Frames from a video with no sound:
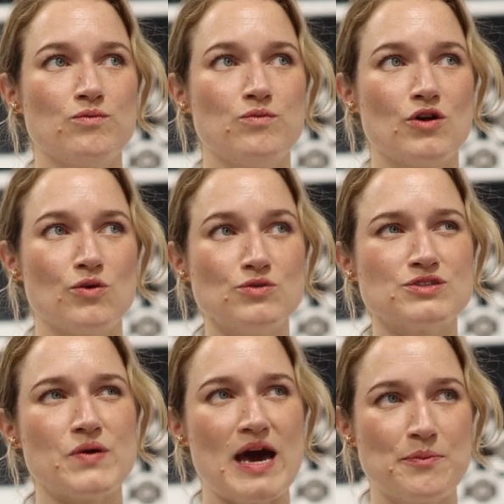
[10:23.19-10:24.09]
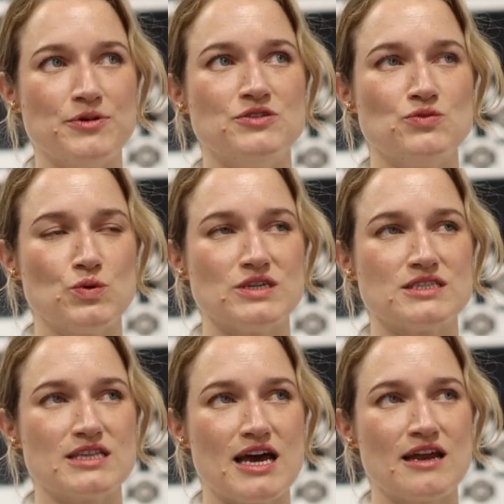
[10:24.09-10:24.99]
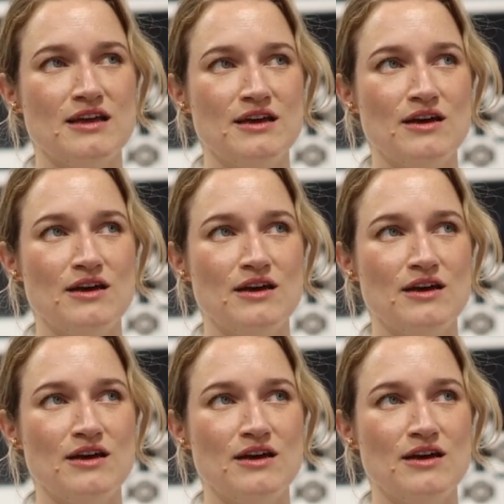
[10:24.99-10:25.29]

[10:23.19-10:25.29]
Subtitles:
what also happened was that